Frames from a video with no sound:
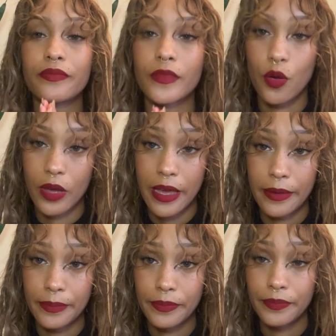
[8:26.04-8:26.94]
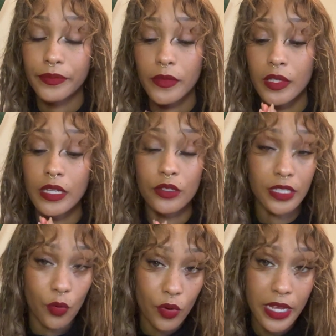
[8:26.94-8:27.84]
okay, there's
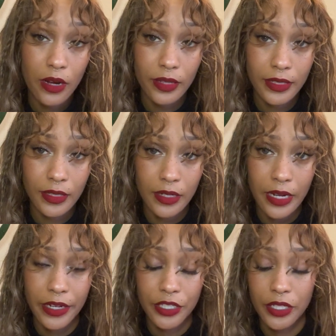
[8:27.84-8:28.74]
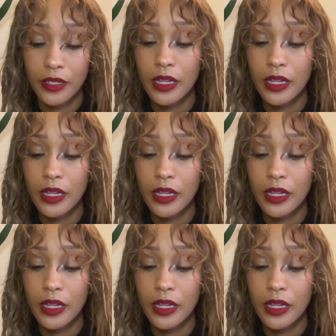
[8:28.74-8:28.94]
someone here in this connection.